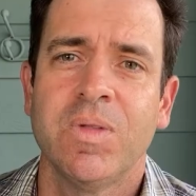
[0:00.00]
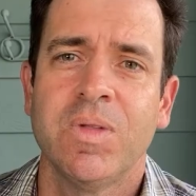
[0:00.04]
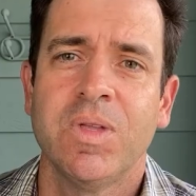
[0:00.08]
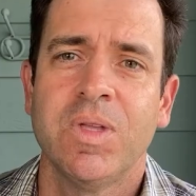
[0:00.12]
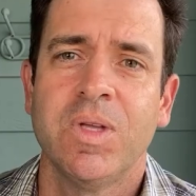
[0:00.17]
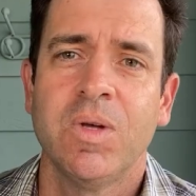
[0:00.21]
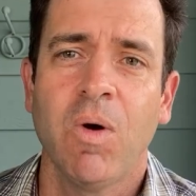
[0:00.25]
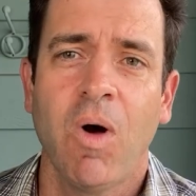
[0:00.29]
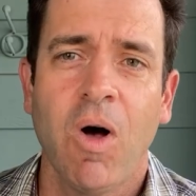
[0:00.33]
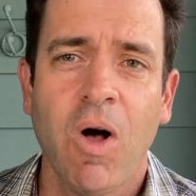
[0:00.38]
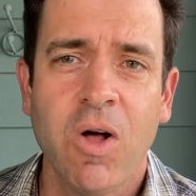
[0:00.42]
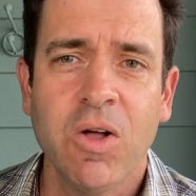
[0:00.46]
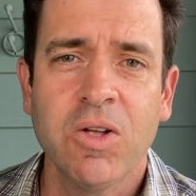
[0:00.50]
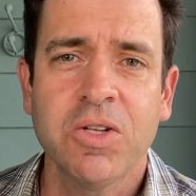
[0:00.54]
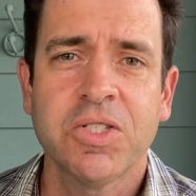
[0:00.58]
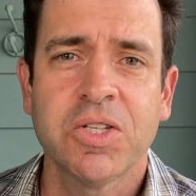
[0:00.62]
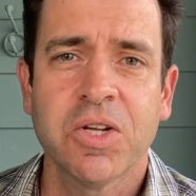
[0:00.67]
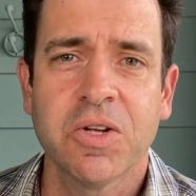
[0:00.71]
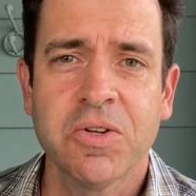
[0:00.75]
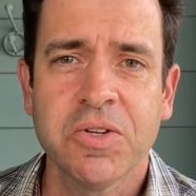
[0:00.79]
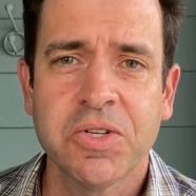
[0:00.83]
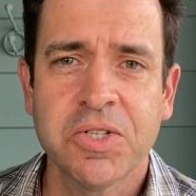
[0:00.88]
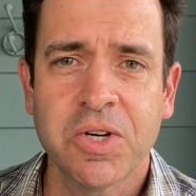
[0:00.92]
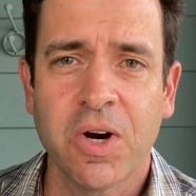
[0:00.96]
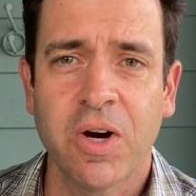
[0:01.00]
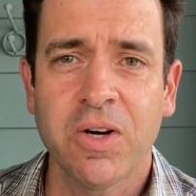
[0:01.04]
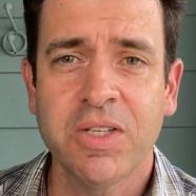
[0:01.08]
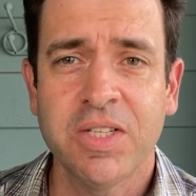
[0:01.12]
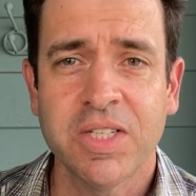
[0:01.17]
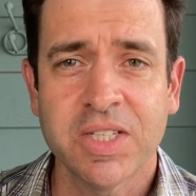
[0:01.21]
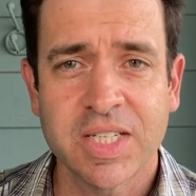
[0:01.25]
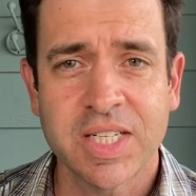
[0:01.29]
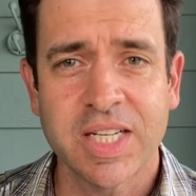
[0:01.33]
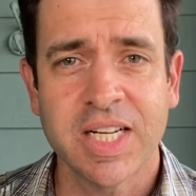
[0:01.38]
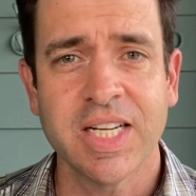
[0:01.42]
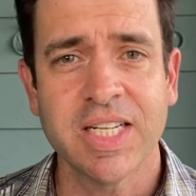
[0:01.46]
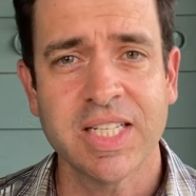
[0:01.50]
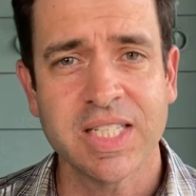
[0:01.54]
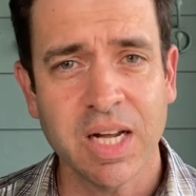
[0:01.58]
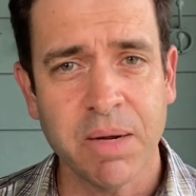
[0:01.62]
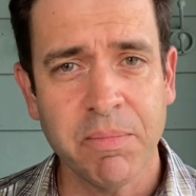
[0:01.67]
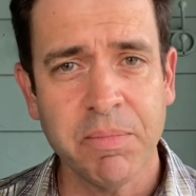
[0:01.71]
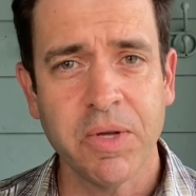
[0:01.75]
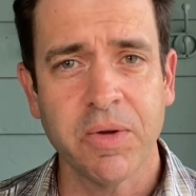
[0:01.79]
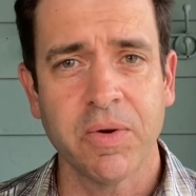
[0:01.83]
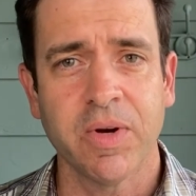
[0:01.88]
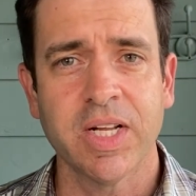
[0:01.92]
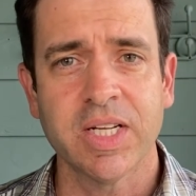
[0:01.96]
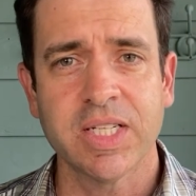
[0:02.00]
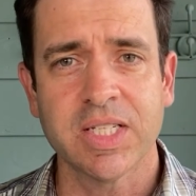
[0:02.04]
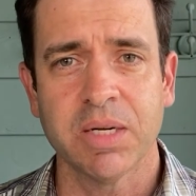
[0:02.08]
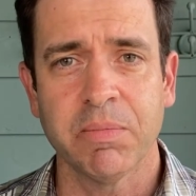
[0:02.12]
You also start to see some units